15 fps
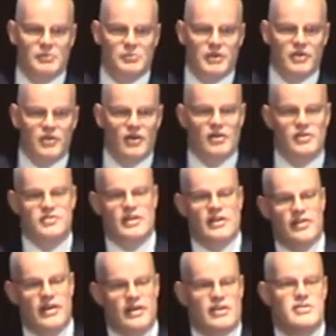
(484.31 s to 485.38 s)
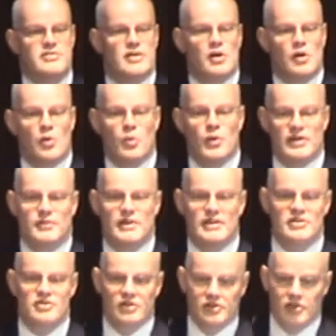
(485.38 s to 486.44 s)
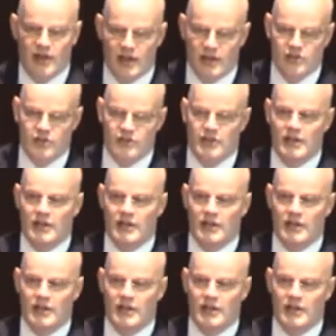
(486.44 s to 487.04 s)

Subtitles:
because there is a win-win situation.